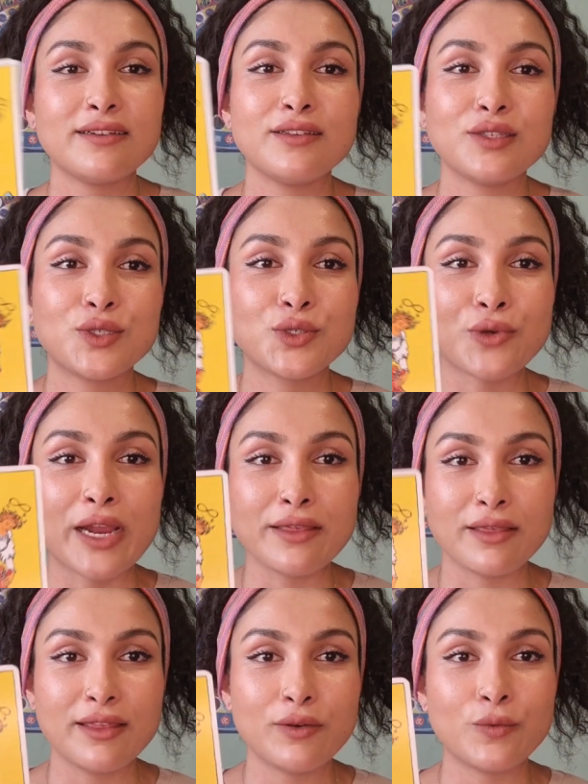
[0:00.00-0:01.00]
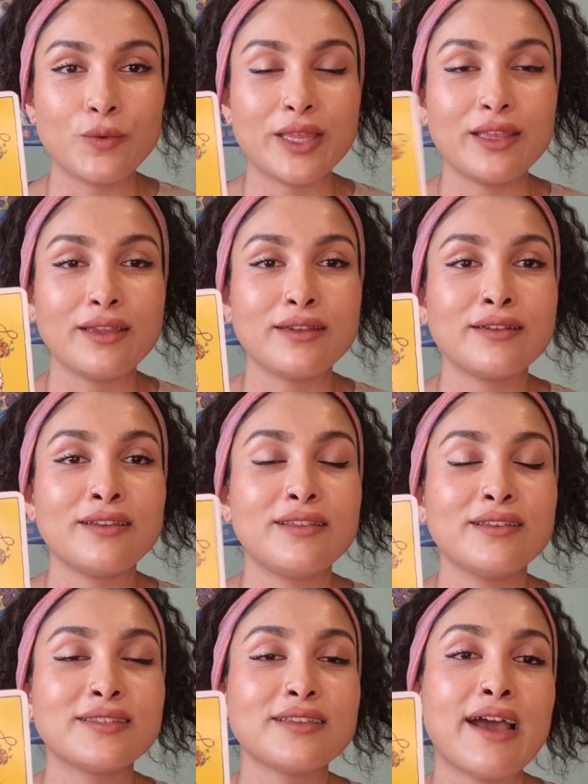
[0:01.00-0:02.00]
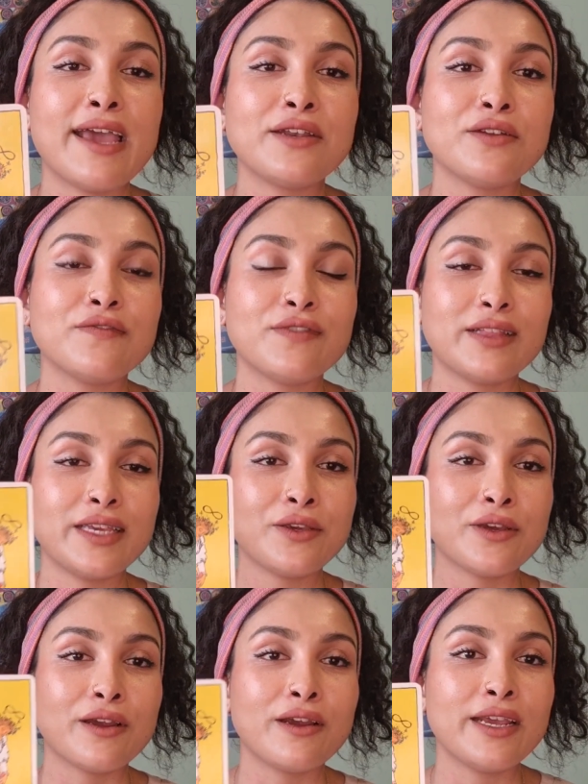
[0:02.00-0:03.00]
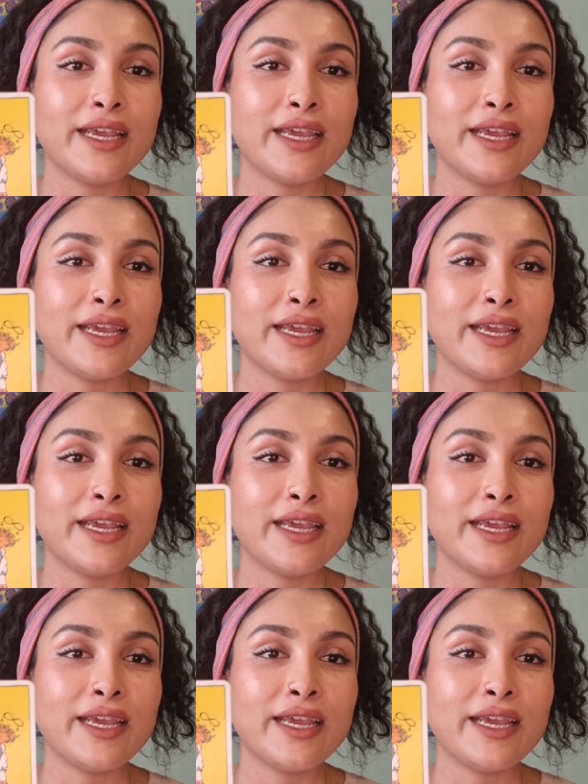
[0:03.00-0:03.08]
strength within the sign of Leo